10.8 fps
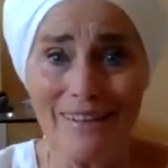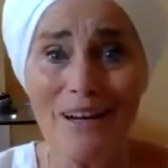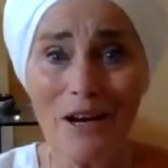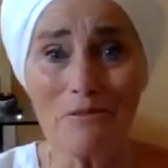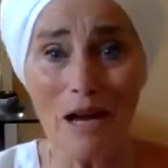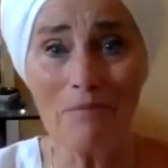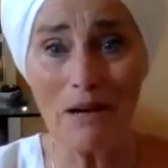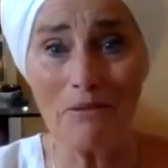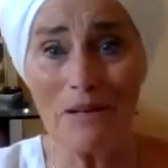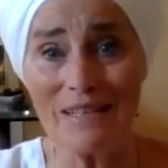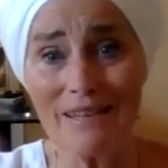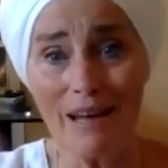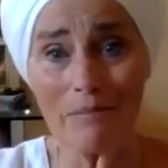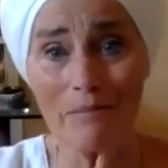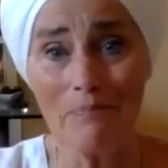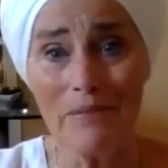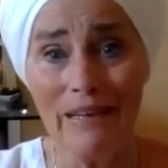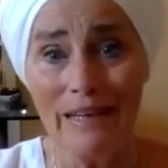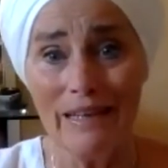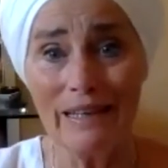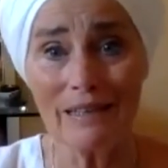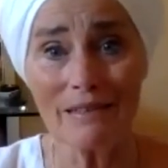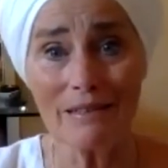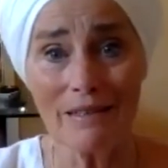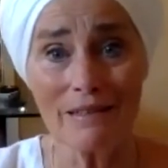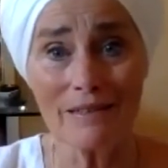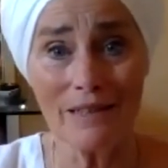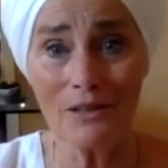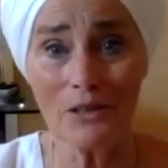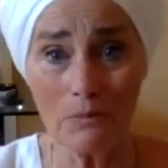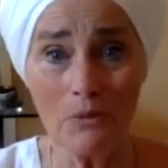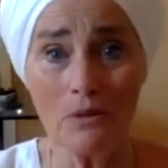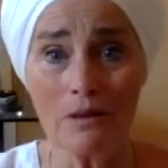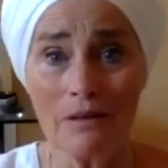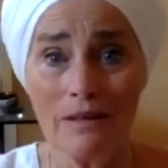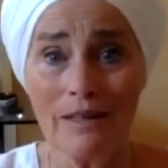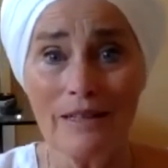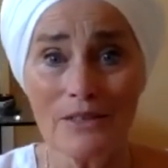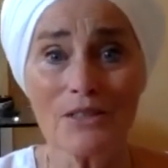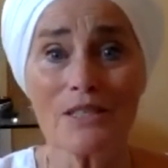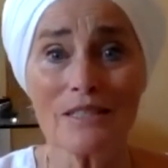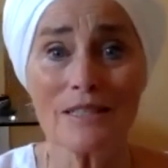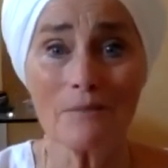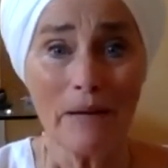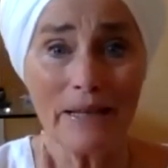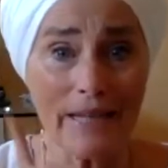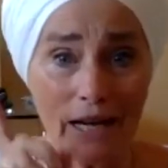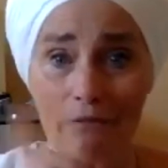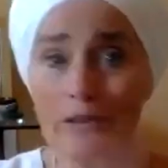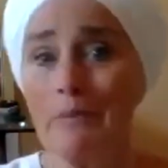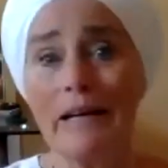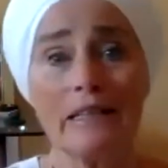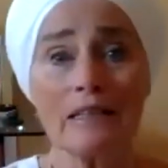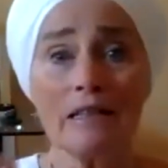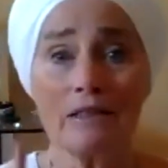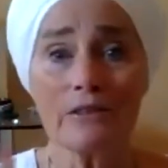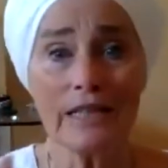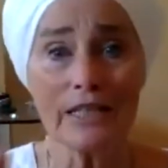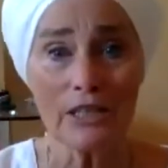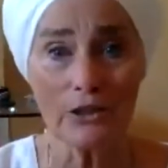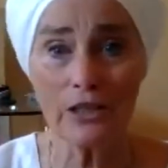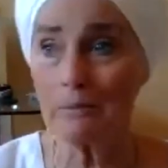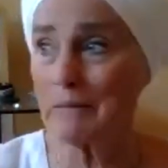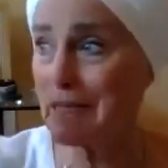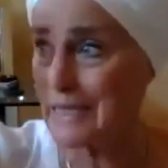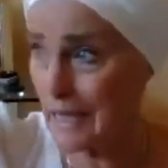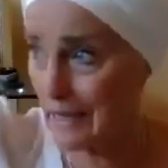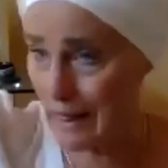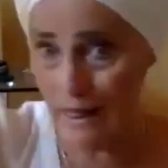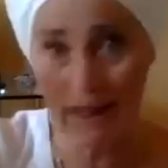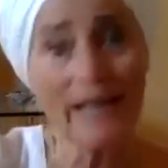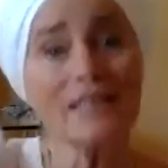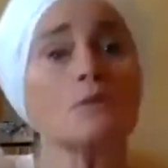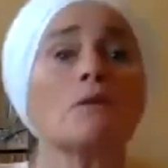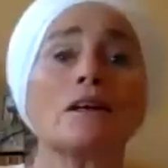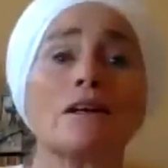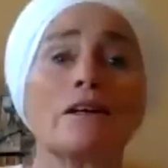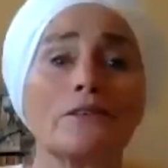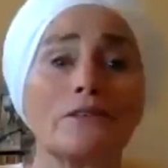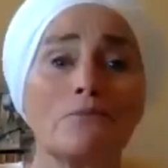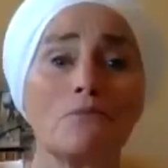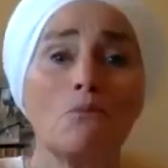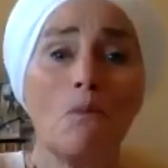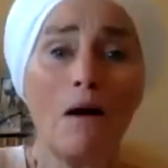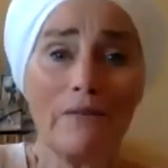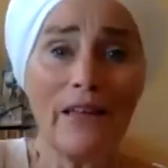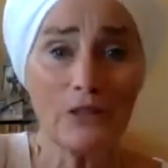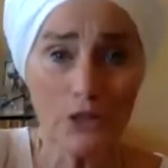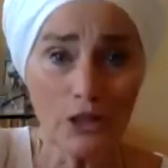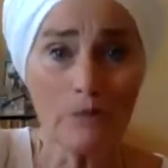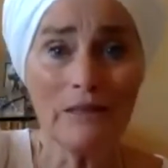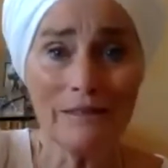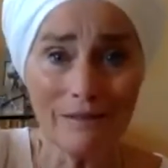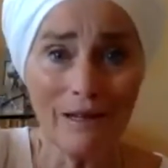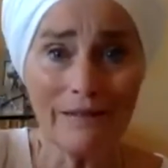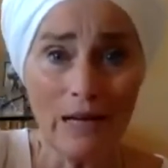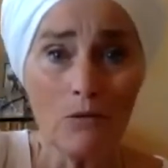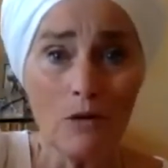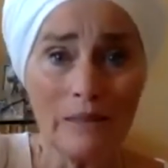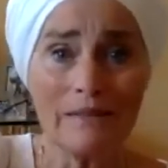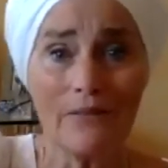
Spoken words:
a rabbi one time at Yom Kippur just make everybody in the congregation look at me. He said, that's what that turban on that woman,